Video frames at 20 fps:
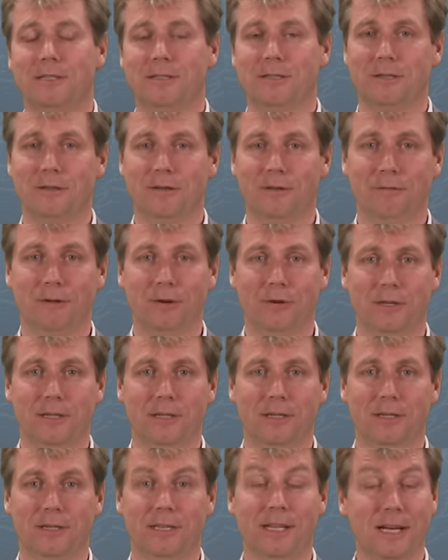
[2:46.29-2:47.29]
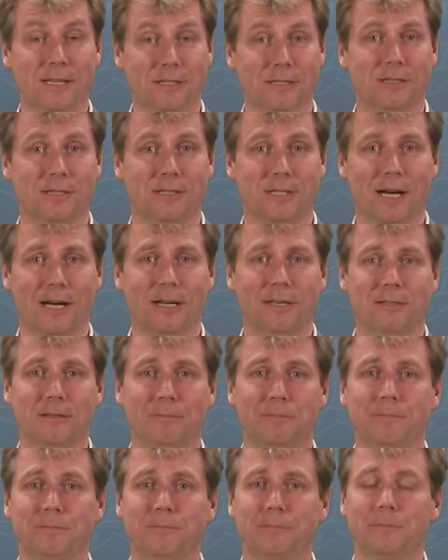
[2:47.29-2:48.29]
It's a very nice
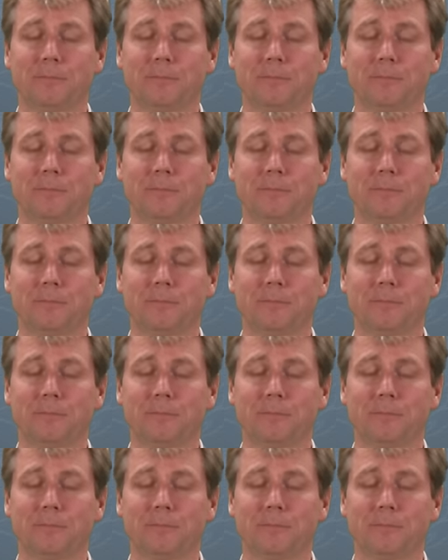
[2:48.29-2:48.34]
sight.